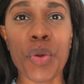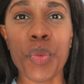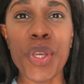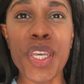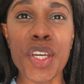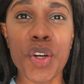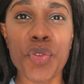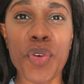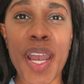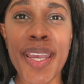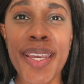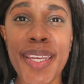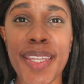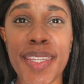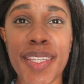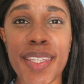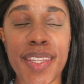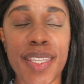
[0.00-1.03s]
we are right
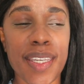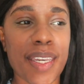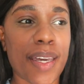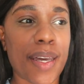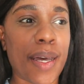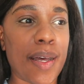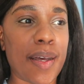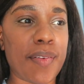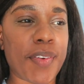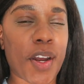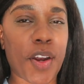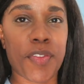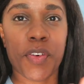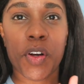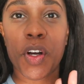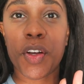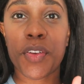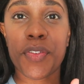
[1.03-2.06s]
in the thick of our
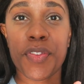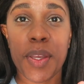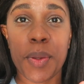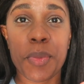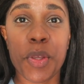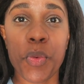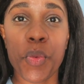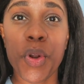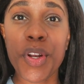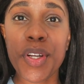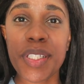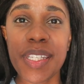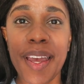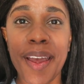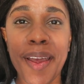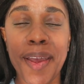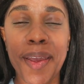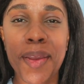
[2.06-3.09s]
FallCo family work
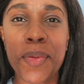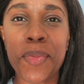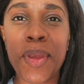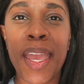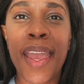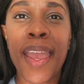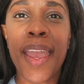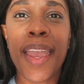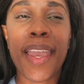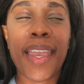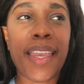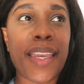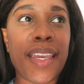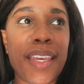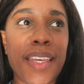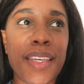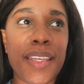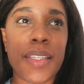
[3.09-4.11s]
time.
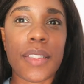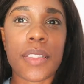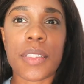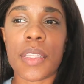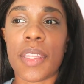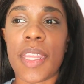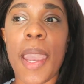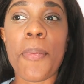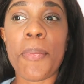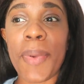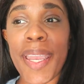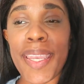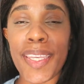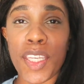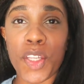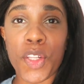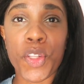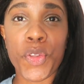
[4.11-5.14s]
And that
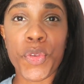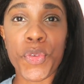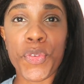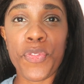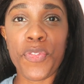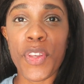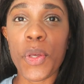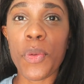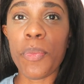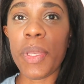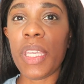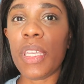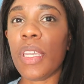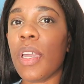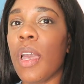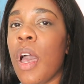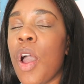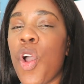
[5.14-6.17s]
might include
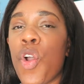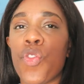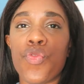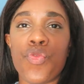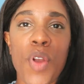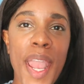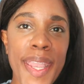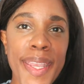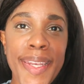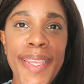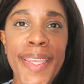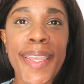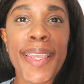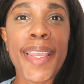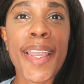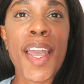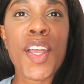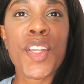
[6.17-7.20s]
filming,
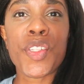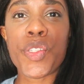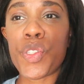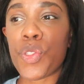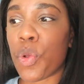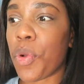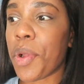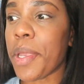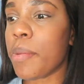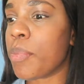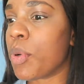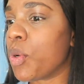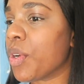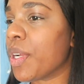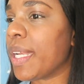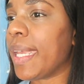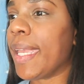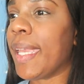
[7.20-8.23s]
writing,
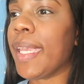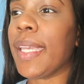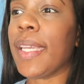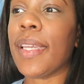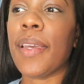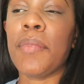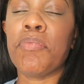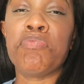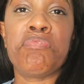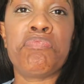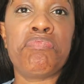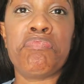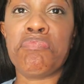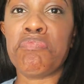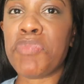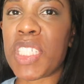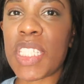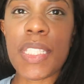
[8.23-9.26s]
storyboarding,
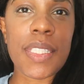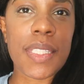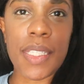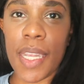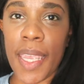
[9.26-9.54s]
just